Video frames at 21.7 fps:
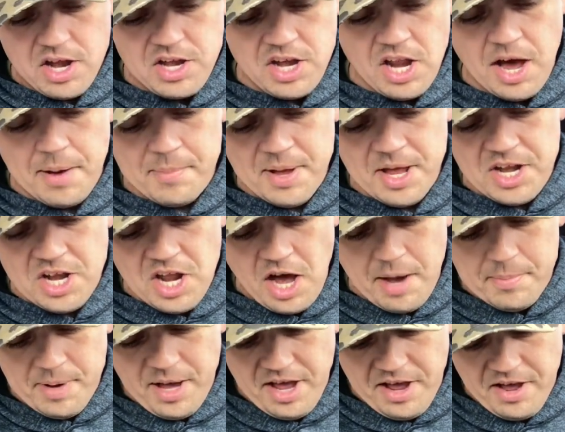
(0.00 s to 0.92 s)
nummy
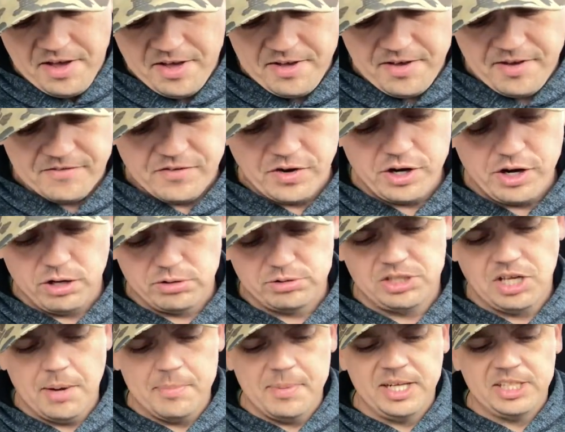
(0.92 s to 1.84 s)
nummy for your
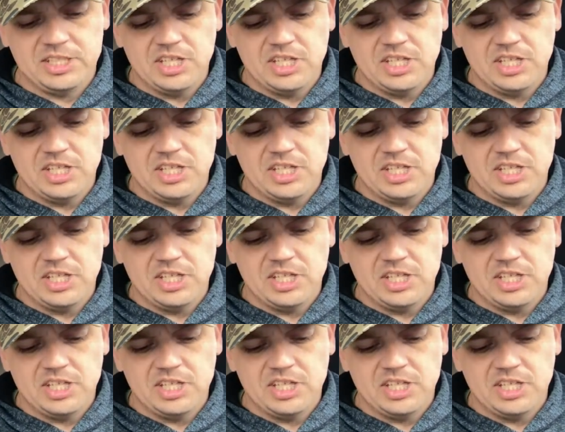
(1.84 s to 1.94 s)
tummy